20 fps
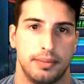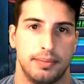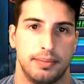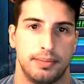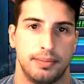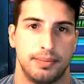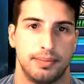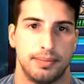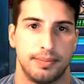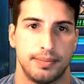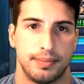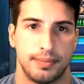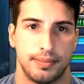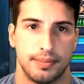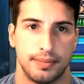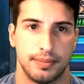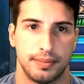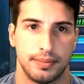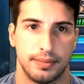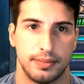
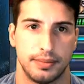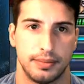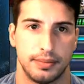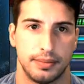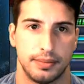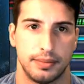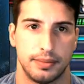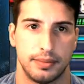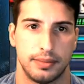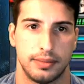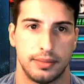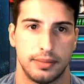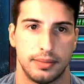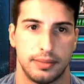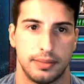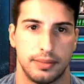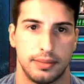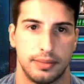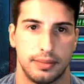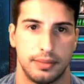
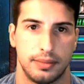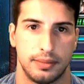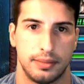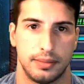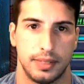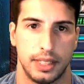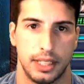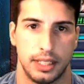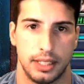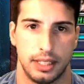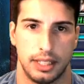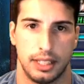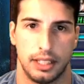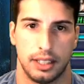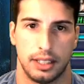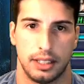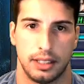(no one is talking)